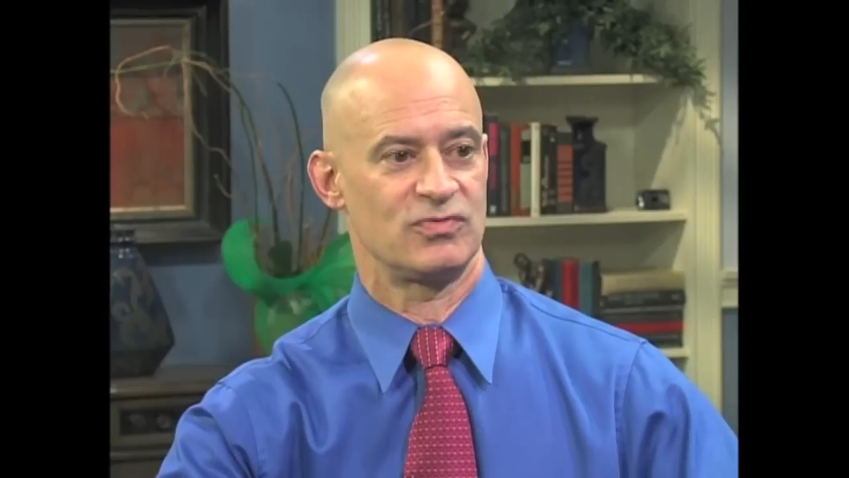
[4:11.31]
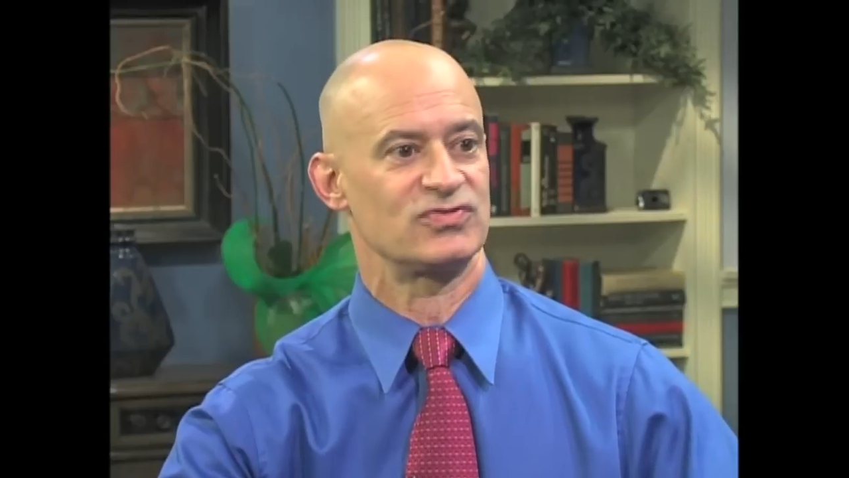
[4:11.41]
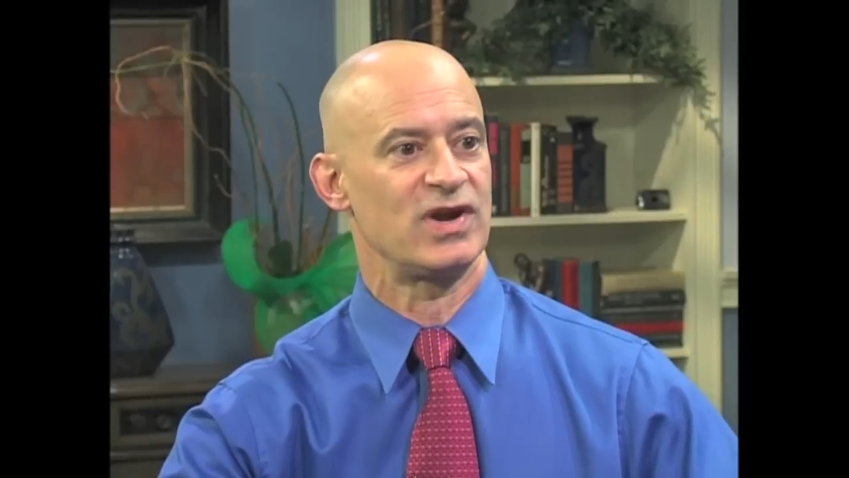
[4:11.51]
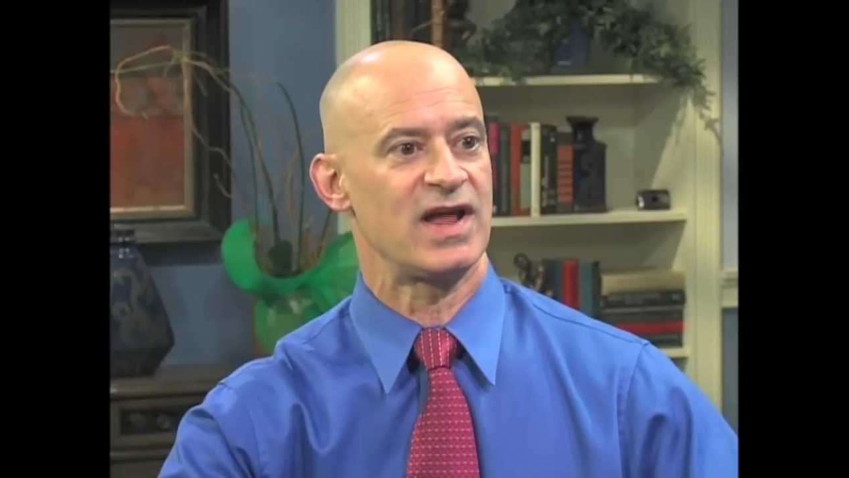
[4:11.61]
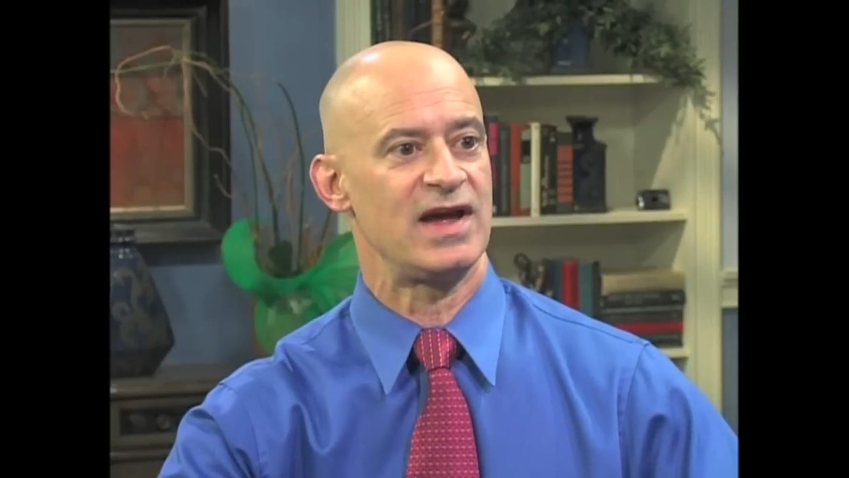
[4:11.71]

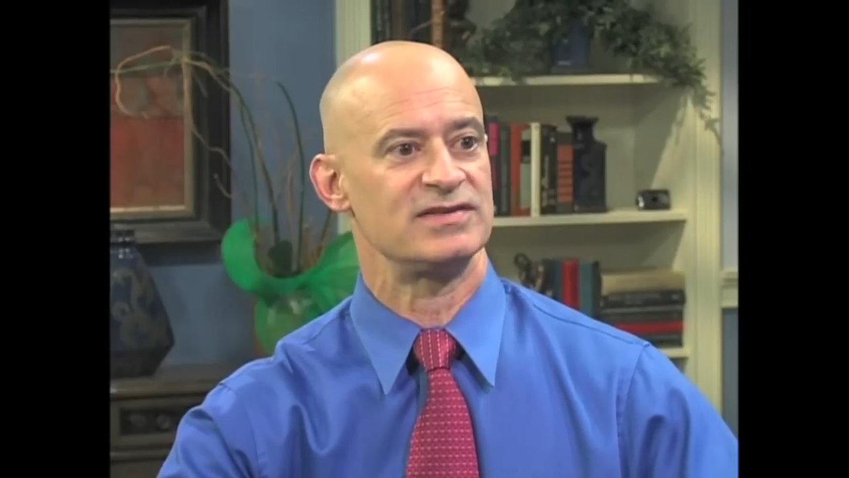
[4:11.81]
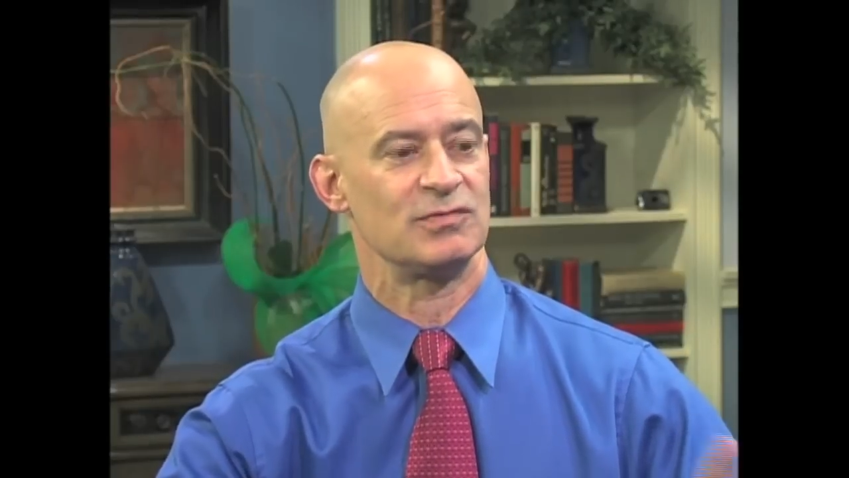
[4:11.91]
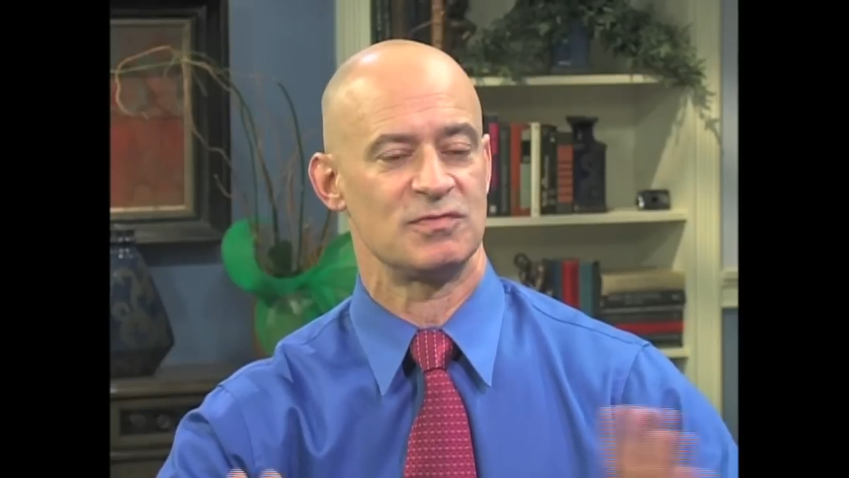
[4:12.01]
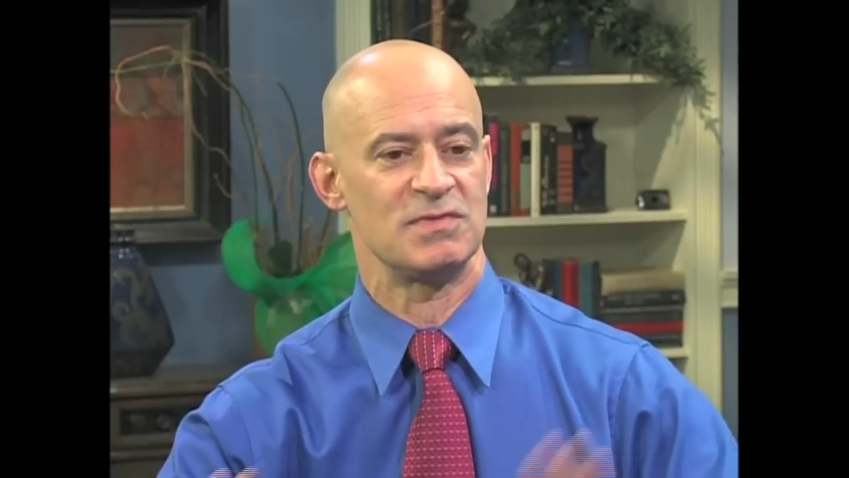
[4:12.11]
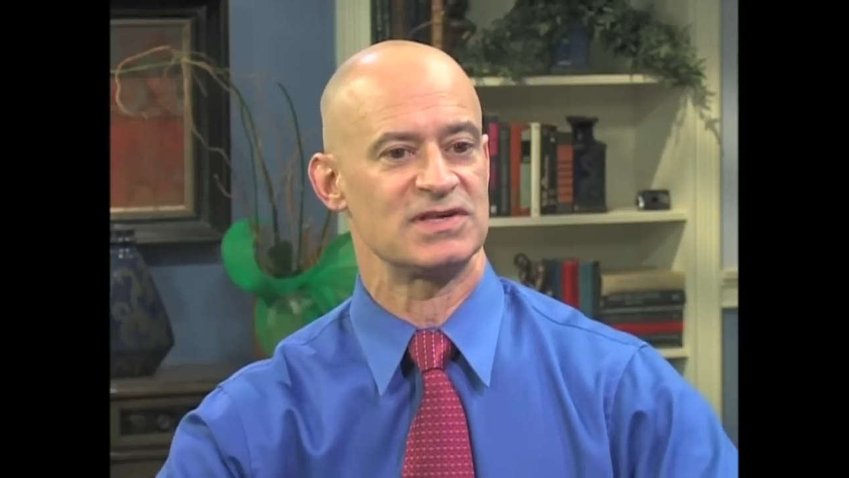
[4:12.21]
straight eyes,
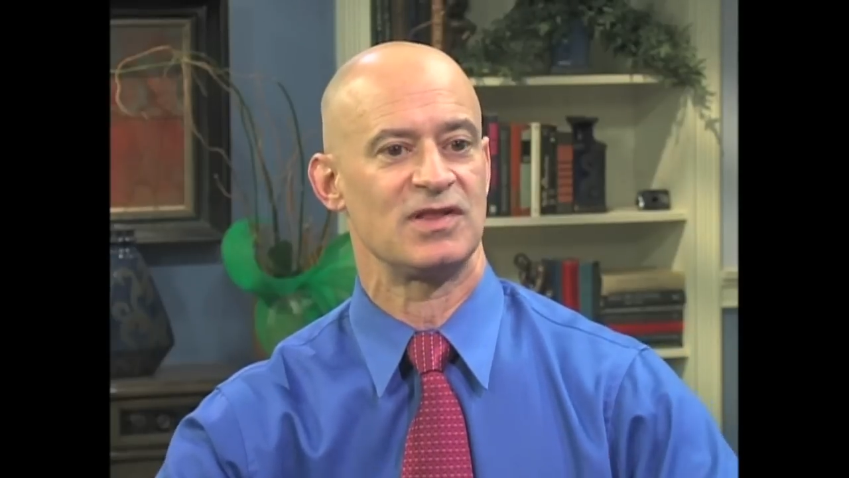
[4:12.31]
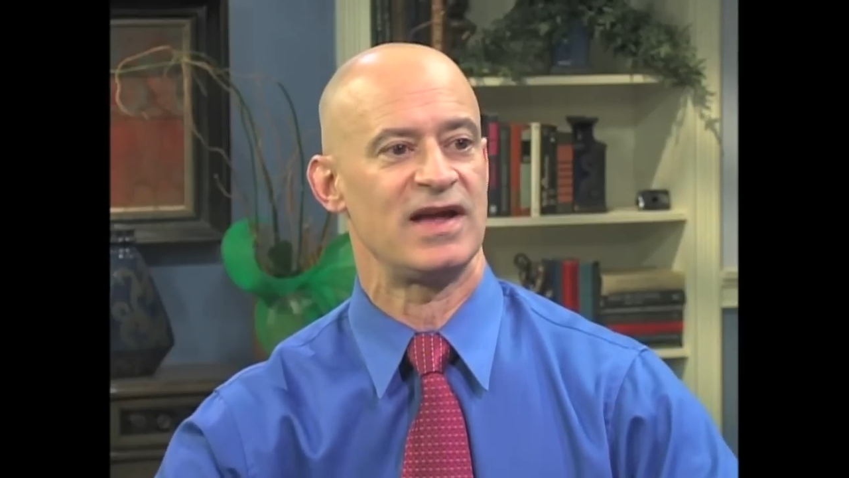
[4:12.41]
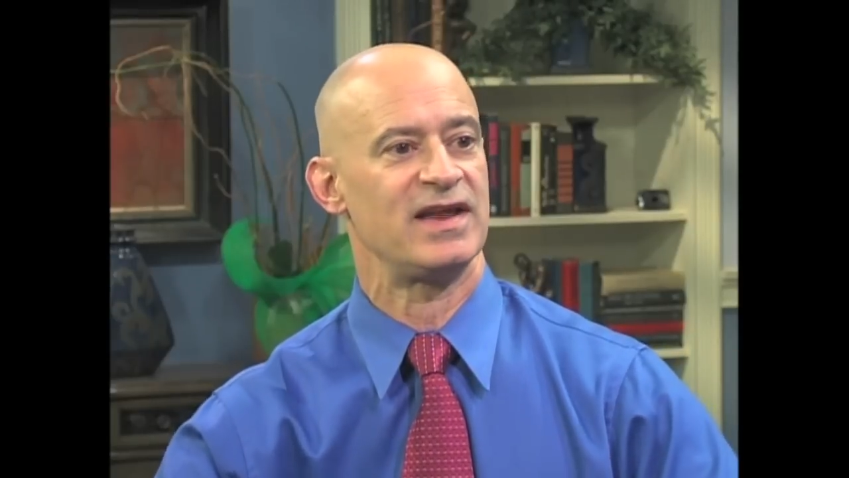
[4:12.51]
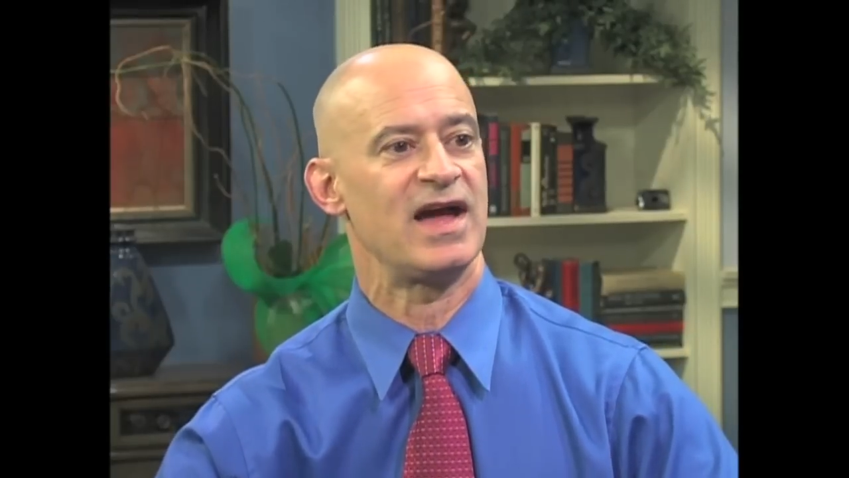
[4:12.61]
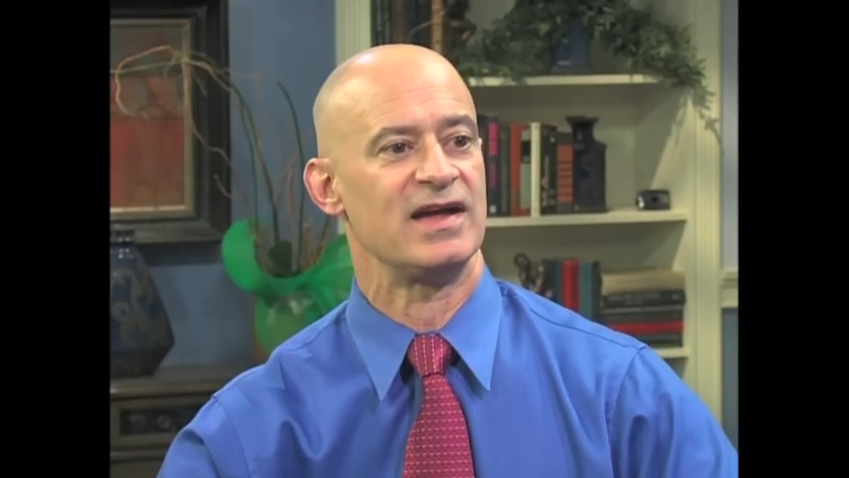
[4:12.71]
with
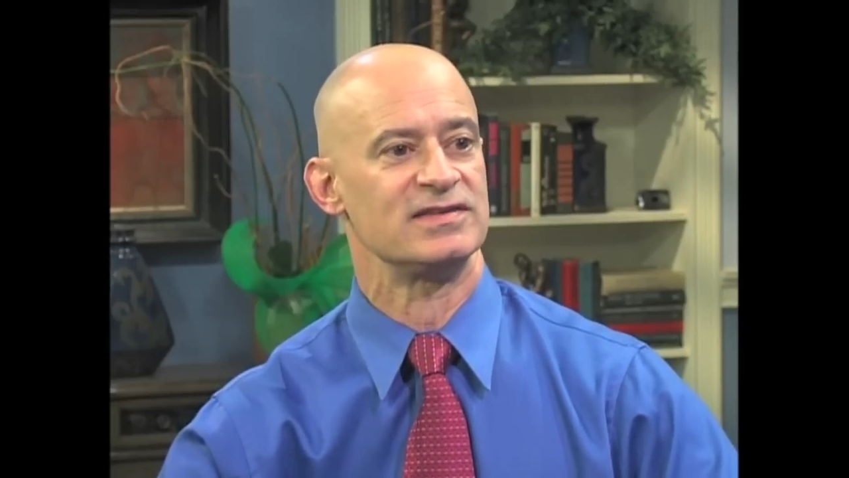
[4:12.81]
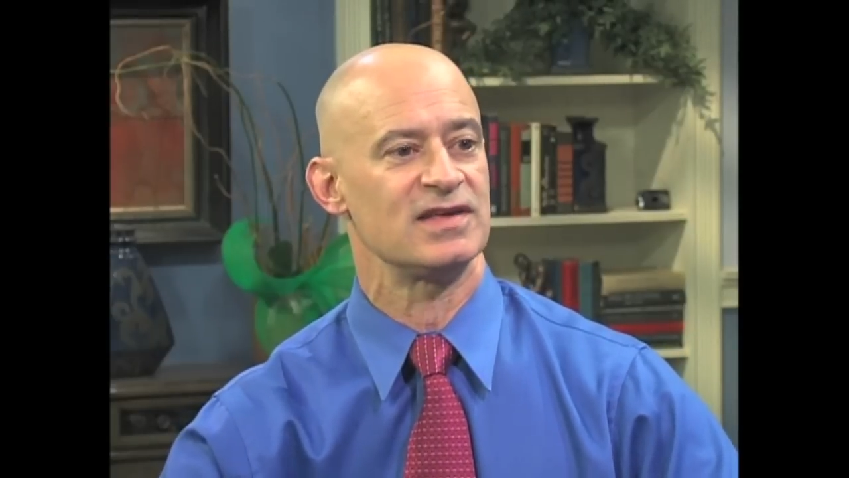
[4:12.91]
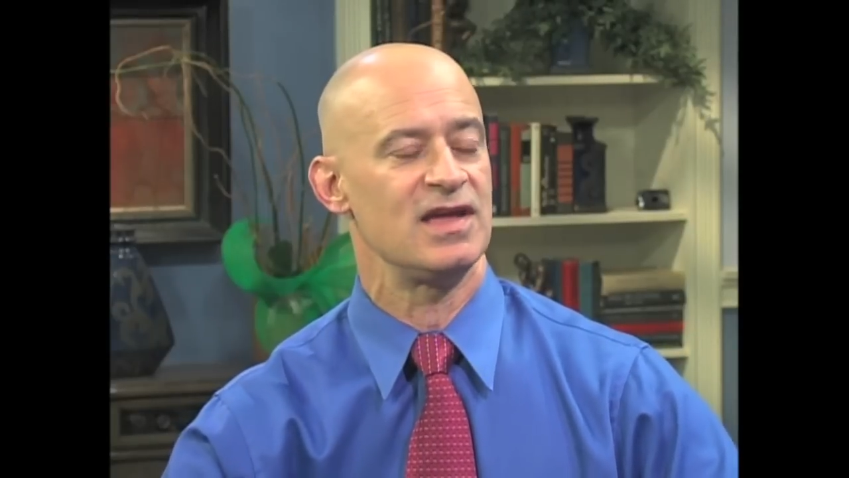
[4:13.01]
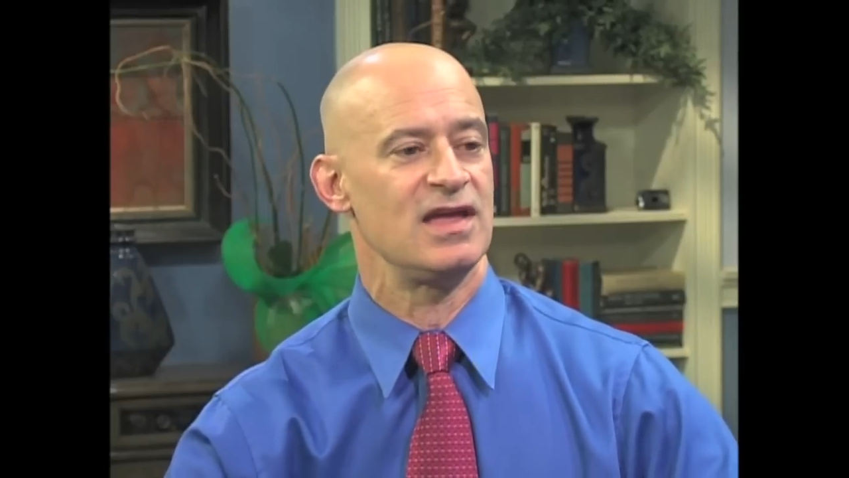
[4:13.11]
misaligned eyes,